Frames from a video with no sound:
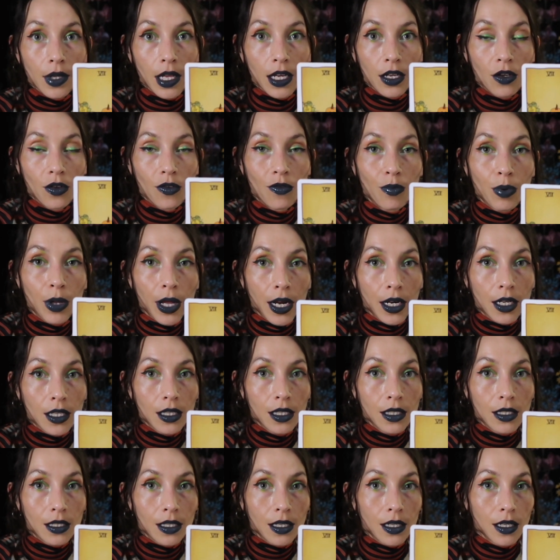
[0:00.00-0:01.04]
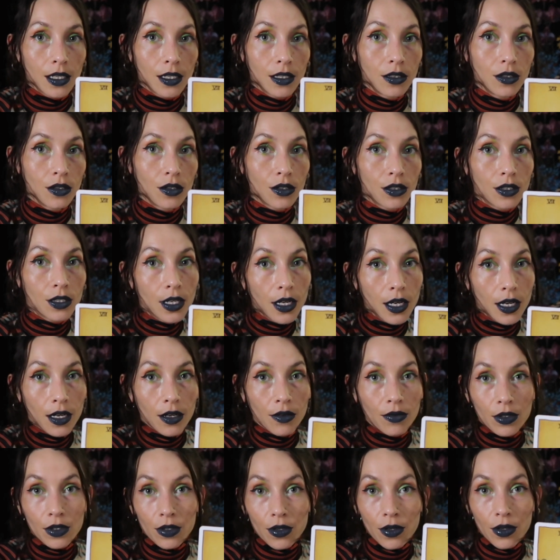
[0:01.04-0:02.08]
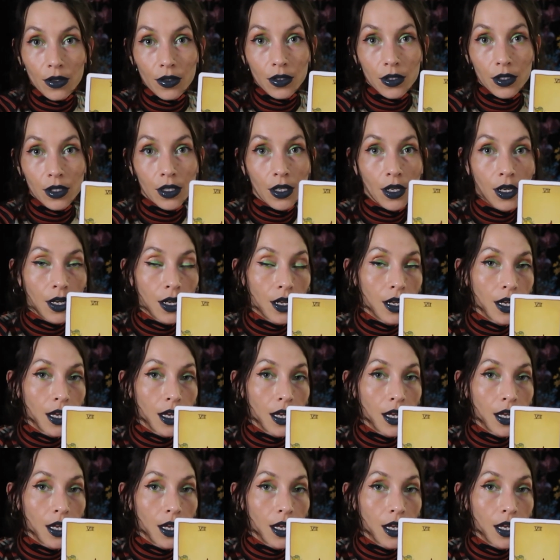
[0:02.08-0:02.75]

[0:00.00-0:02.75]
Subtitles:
Like you've planted the seeds, you're seeing results.